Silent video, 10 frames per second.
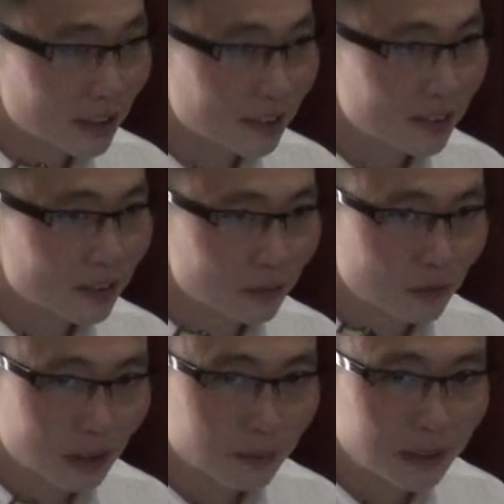the essence of
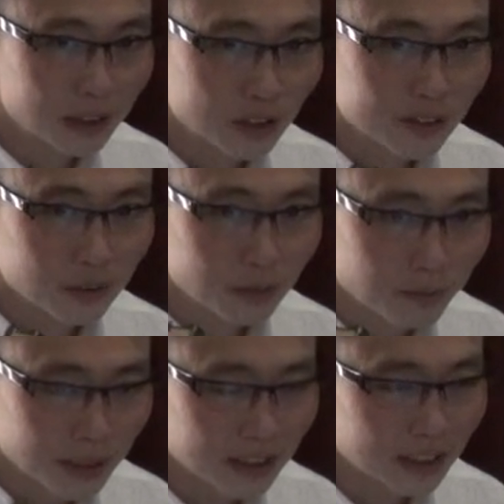the recommendations that
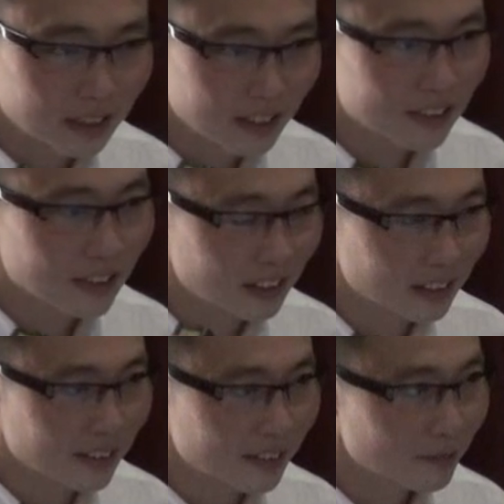we're making in these
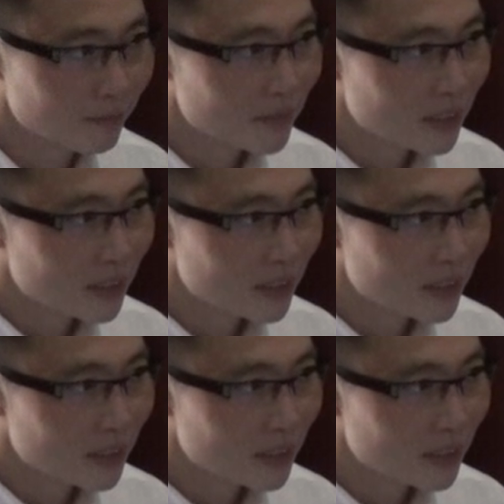guidelines.